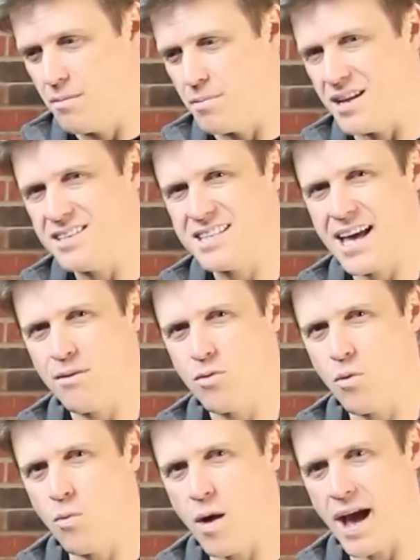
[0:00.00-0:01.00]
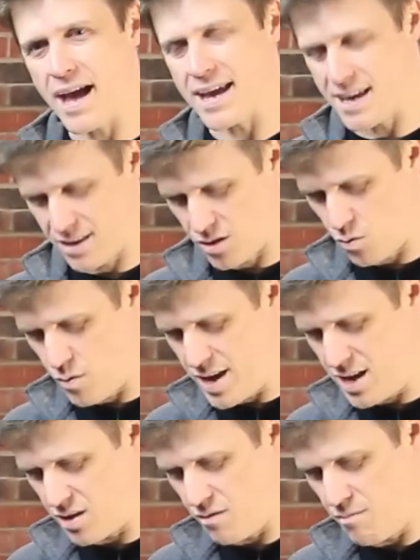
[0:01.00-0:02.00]
But is there a way that we
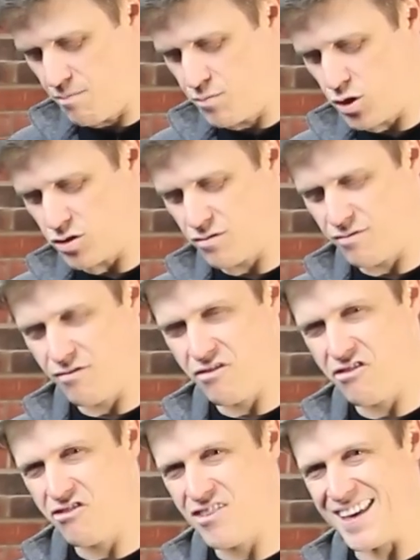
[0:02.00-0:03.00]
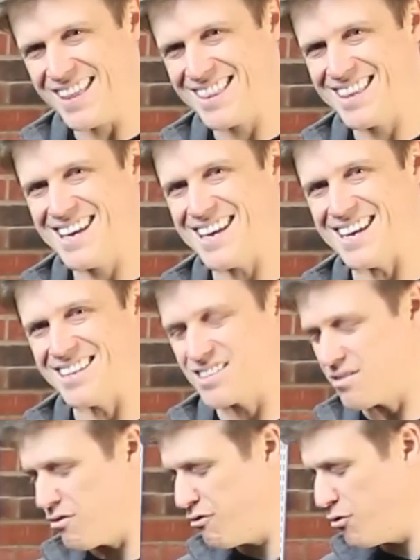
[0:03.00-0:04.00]
can just fit these
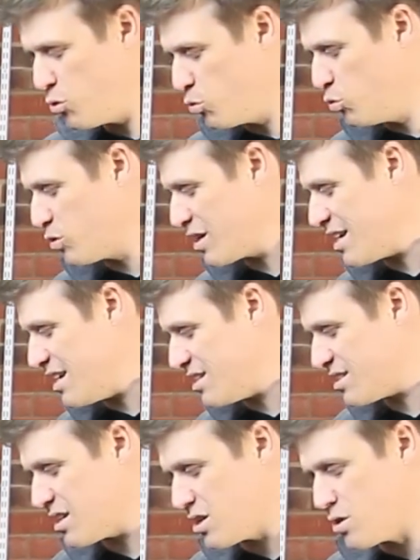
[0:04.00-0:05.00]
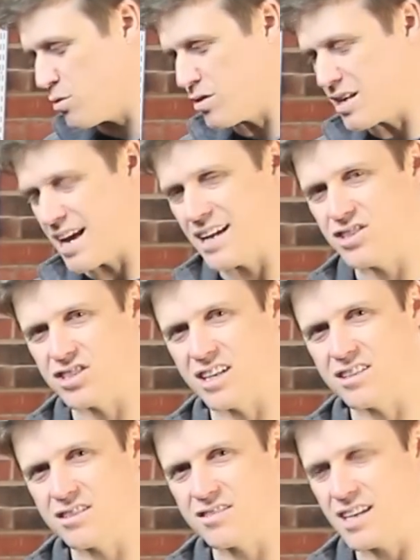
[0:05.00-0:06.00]
and fool the ECU and the engine
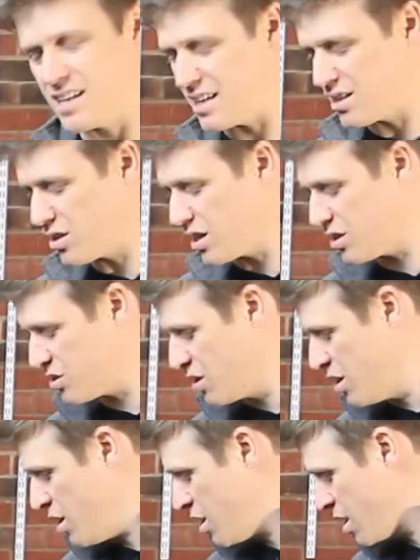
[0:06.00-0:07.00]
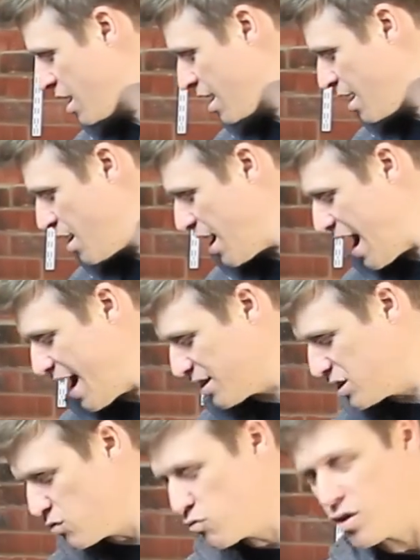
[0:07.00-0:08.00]
into thinking that it's
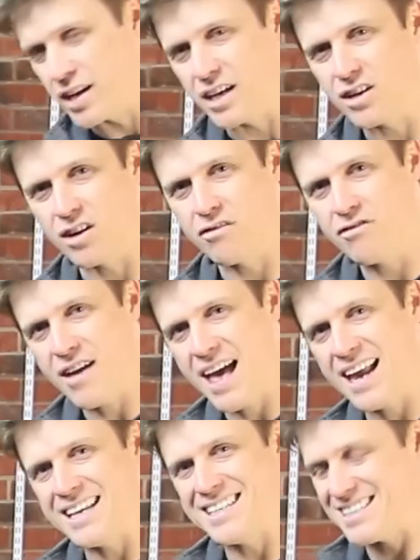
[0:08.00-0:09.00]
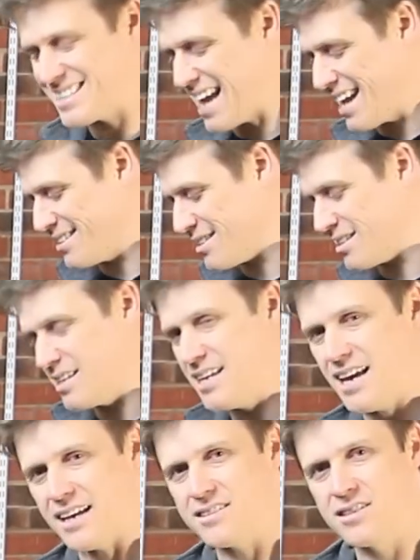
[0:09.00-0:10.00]
actually running on fairly standard
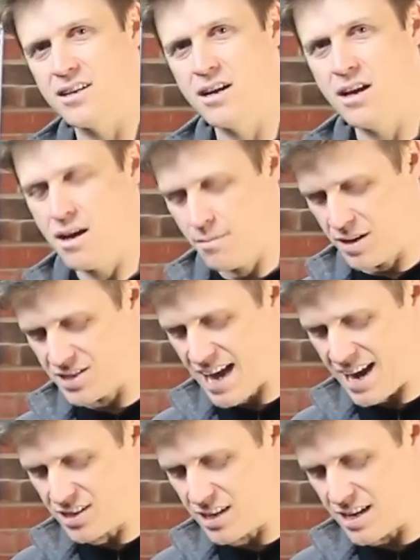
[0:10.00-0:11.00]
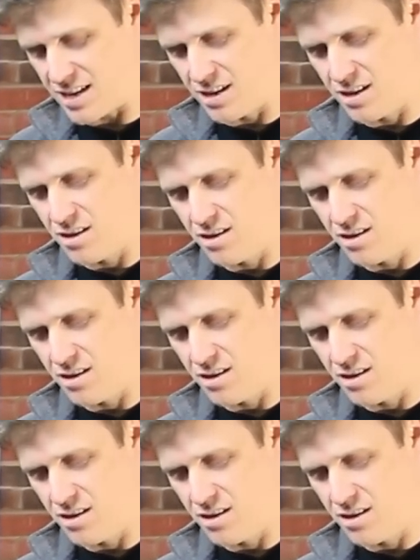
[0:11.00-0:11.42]
kit, but it's actually